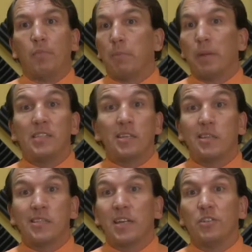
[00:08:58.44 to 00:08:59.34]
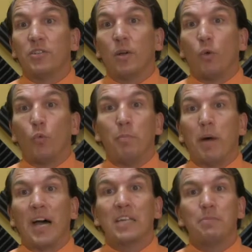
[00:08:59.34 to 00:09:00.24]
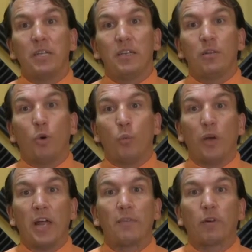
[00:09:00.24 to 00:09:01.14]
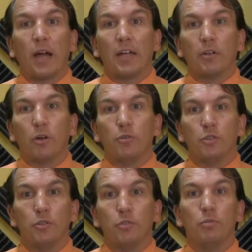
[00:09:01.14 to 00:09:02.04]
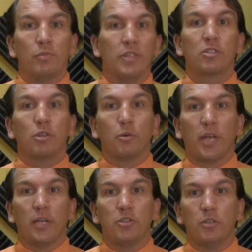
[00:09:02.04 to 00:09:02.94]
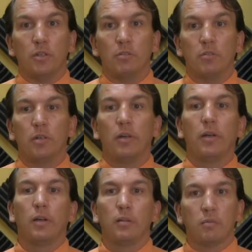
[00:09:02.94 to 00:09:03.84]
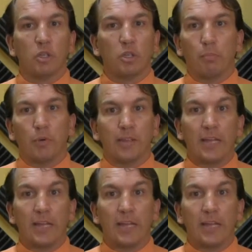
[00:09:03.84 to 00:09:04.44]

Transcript: basically says, remind me whenever I go to this location. You can put in